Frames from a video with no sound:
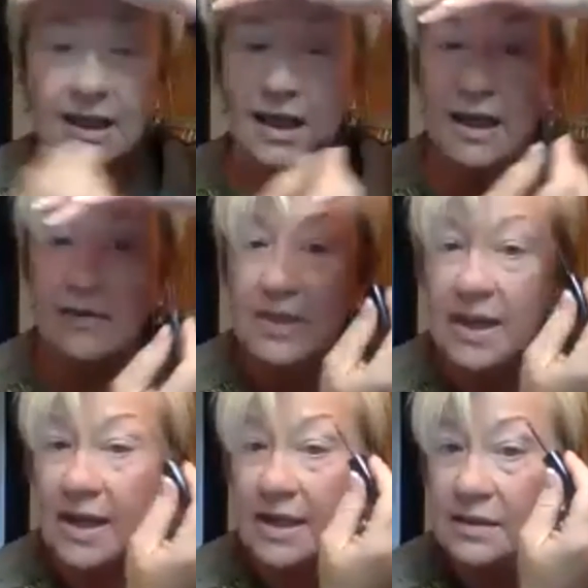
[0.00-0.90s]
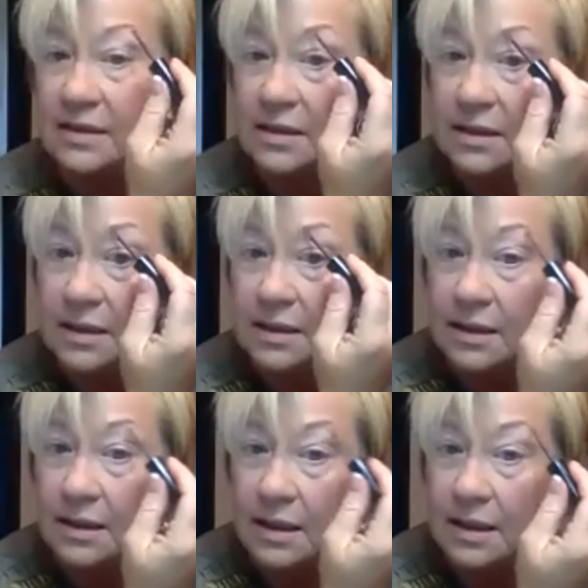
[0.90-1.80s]
and then
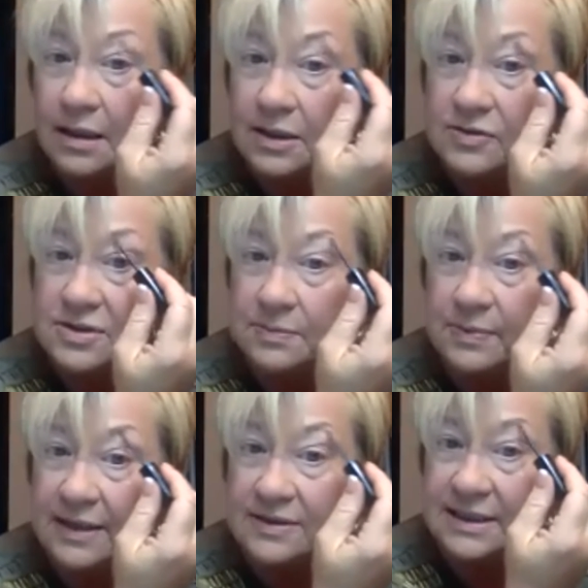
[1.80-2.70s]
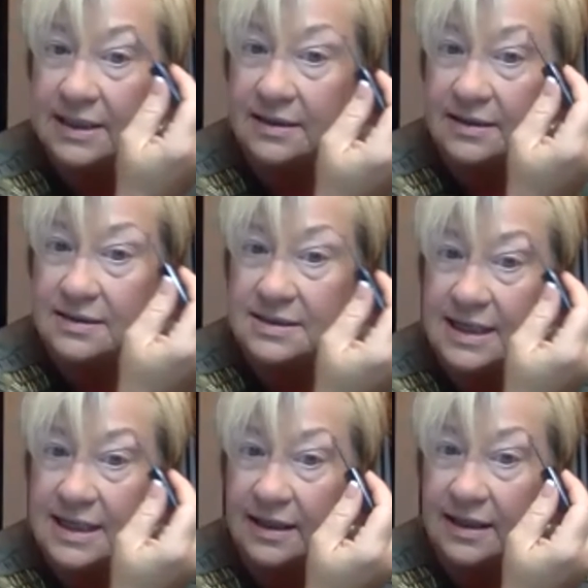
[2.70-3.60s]
use the brow tint
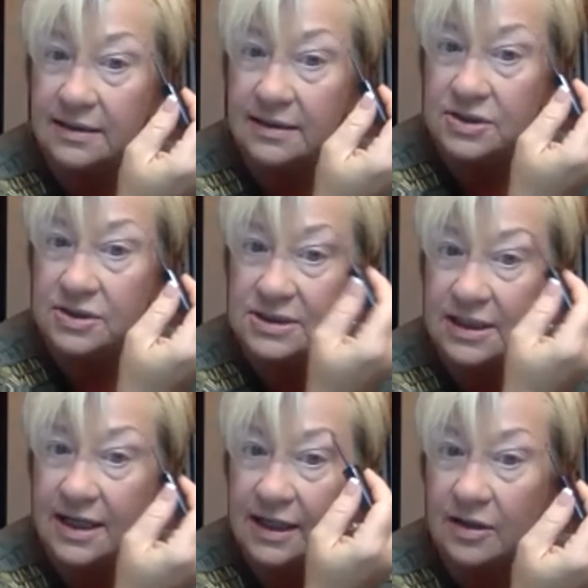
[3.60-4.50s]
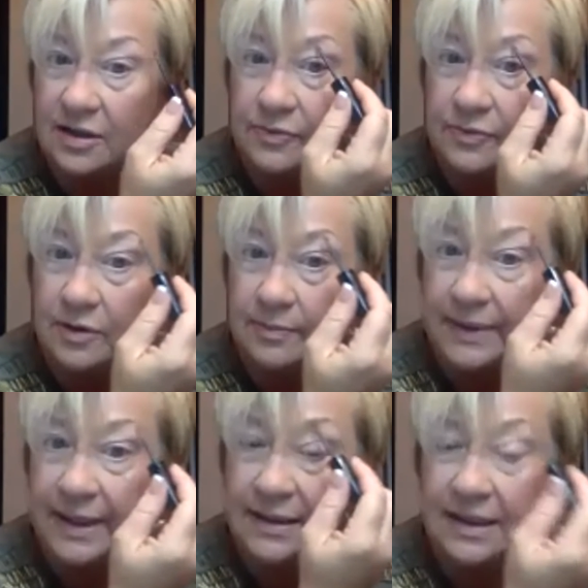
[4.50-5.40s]
second, just to kind of comb through it.
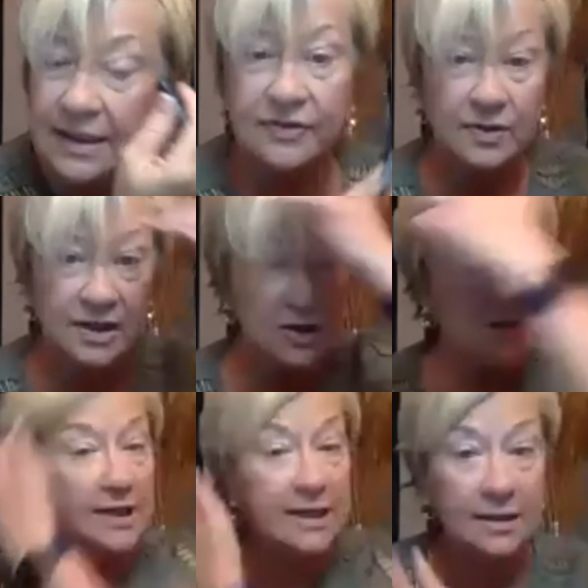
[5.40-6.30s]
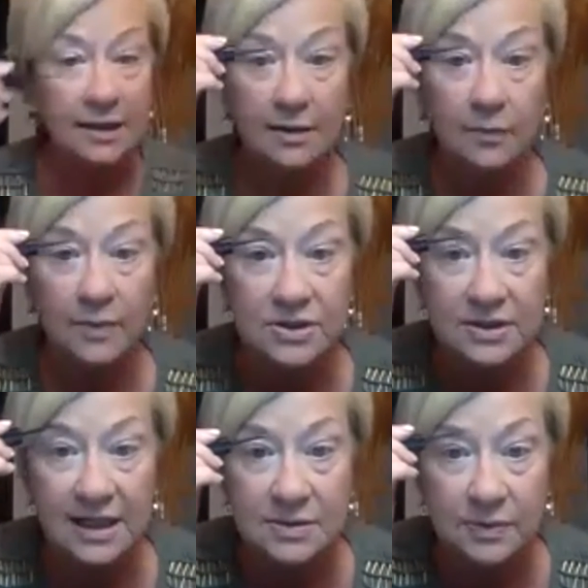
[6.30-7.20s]
But if you're in a hurry, which
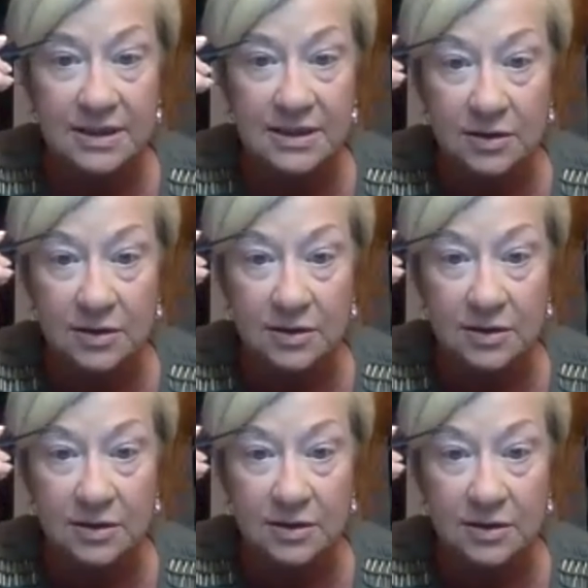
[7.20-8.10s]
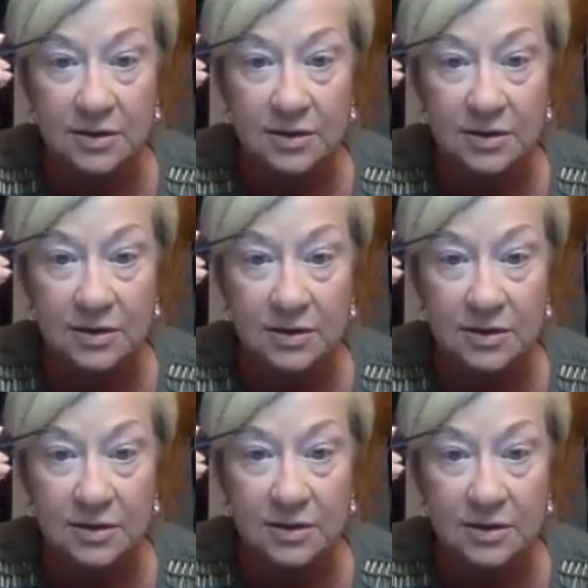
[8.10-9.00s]
that's what this looks
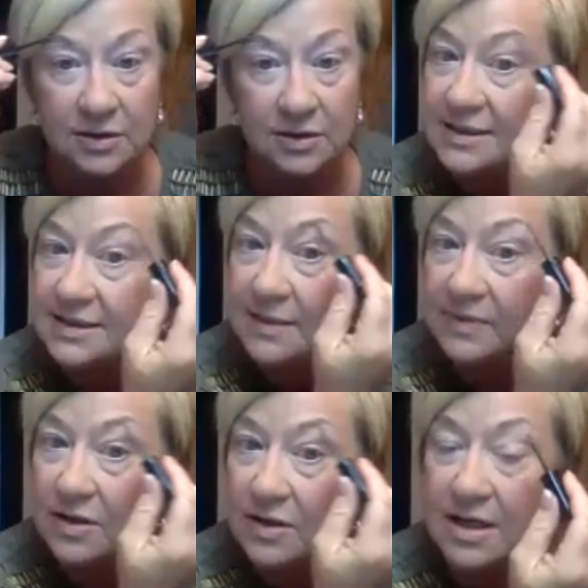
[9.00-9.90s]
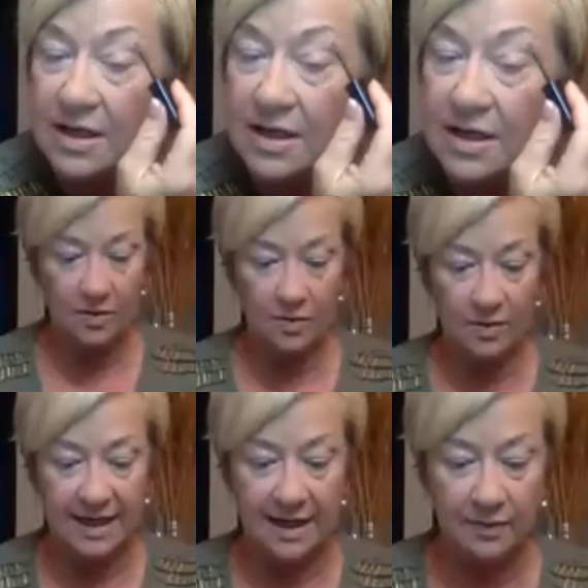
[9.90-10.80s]
like, getting something on, not
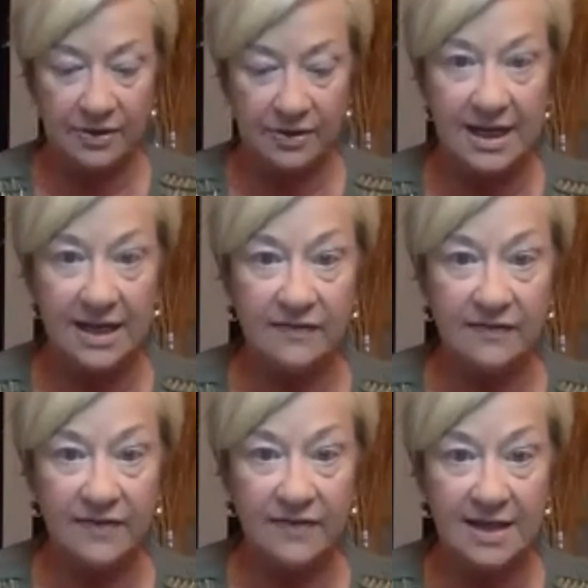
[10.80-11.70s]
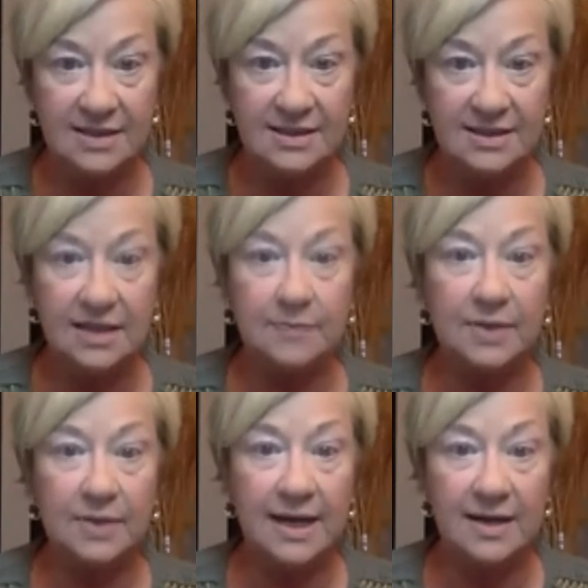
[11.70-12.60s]
going out with naked face, naked
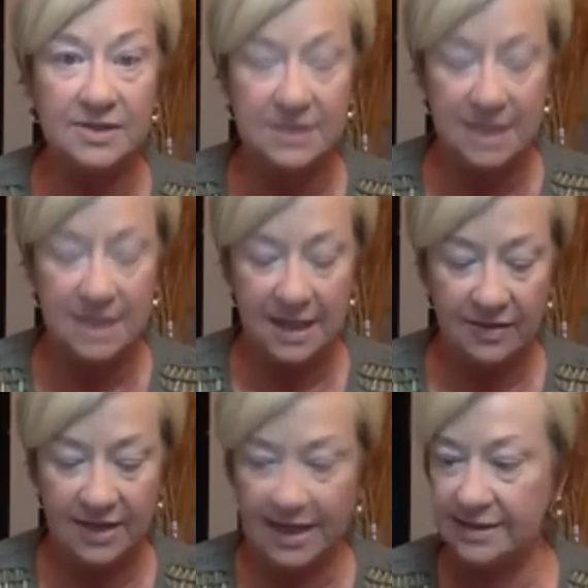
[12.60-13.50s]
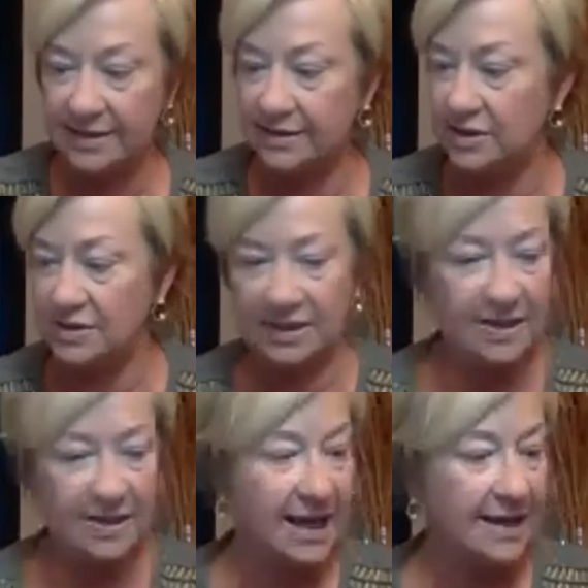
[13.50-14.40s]
brows, then using
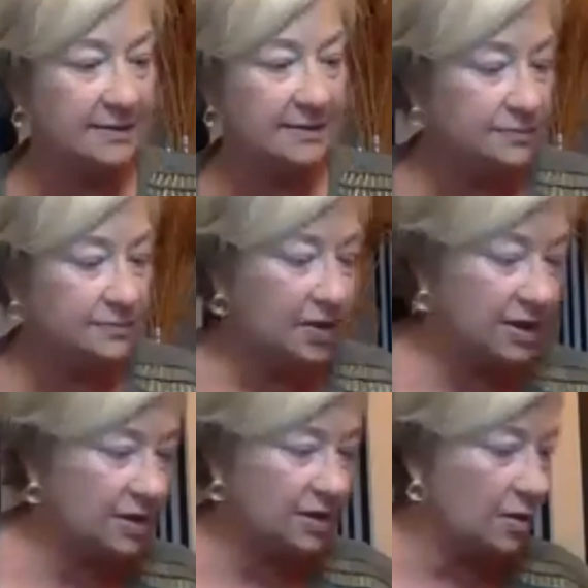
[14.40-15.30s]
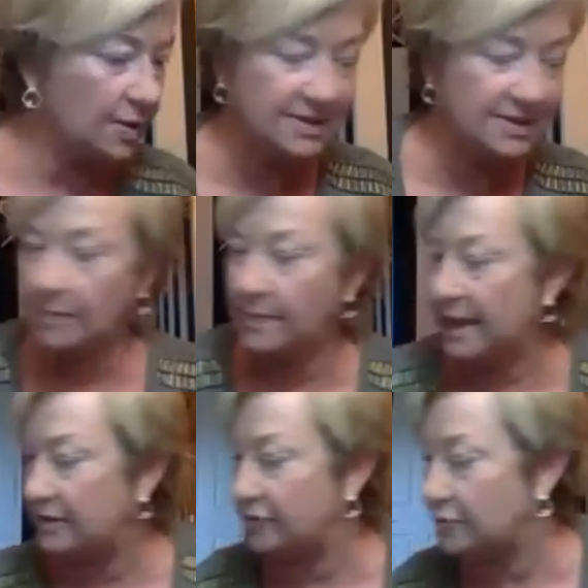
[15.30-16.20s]
that, you can always go back
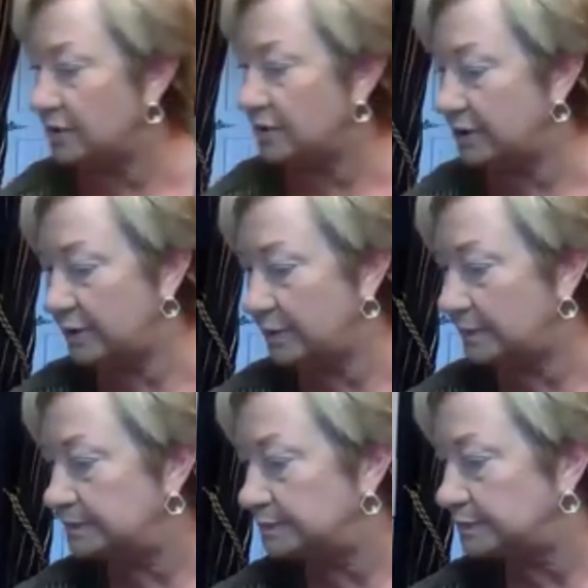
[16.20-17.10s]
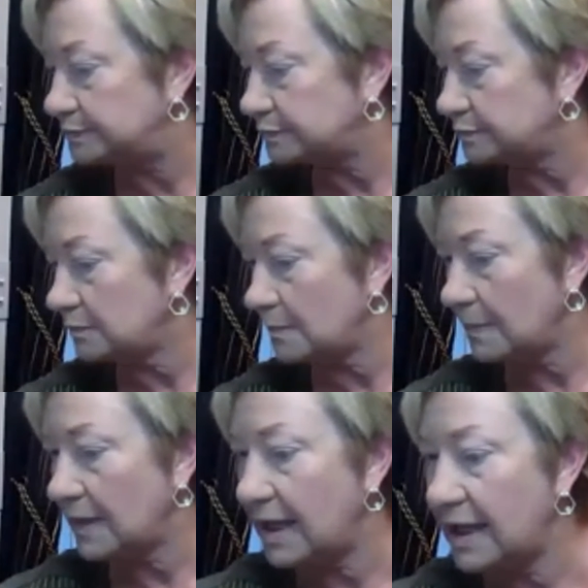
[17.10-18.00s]
through.
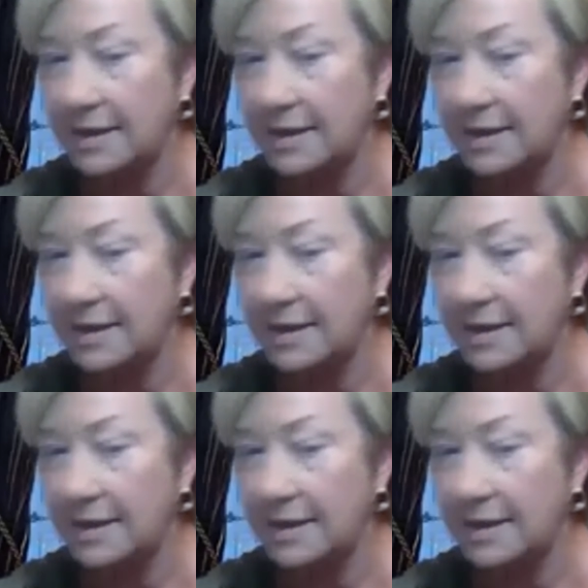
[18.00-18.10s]
And